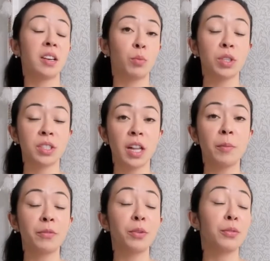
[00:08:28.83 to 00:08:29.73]
was
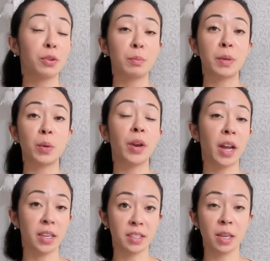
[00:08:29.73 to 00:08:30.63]
helpful for me when
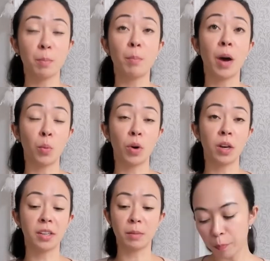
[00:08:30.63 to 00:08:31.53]
I set my
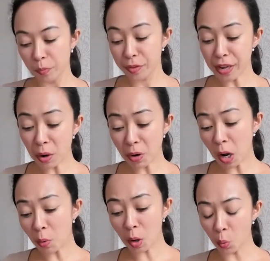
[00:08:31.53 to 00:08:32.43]
wallet up. Now
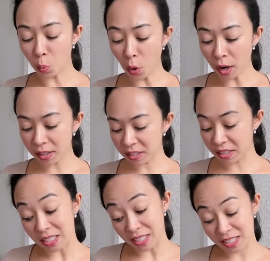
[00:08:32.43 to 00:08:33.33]
our wallet
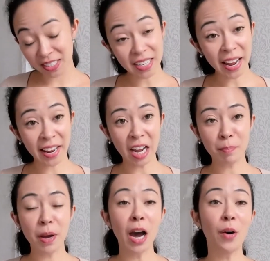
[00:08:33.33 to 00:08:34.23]
is set
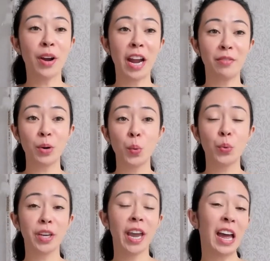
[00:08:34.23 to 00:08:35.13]
up, however,
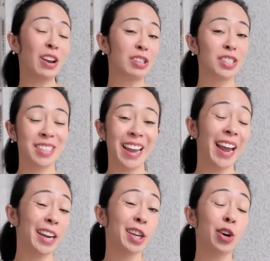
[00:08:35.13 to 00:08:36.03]
we cannot see
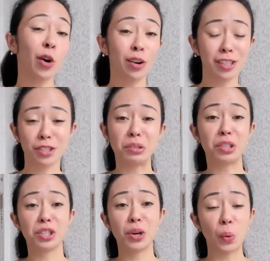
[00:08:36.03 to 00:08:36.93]
any coins or
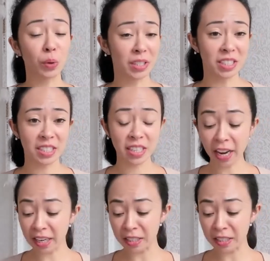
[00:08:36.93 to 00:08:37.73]
tokens yet.